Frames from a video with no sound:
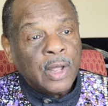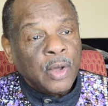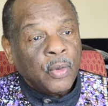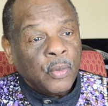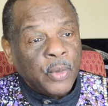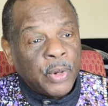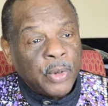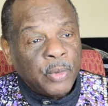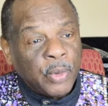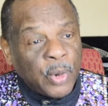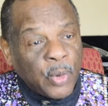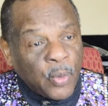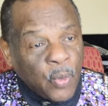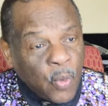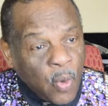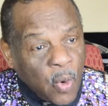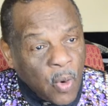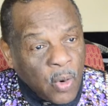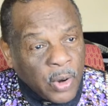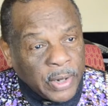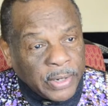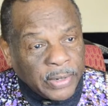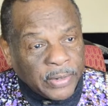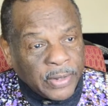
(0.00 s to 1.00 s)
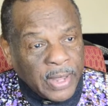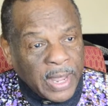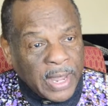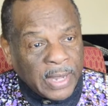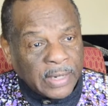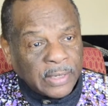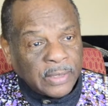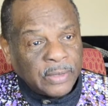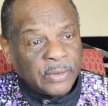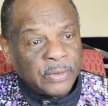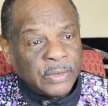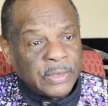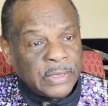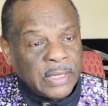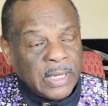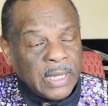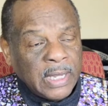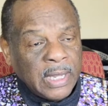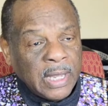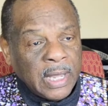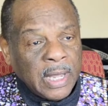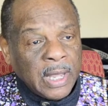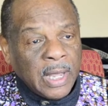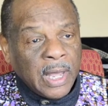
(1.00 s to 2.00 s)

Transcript: we reward that, you see.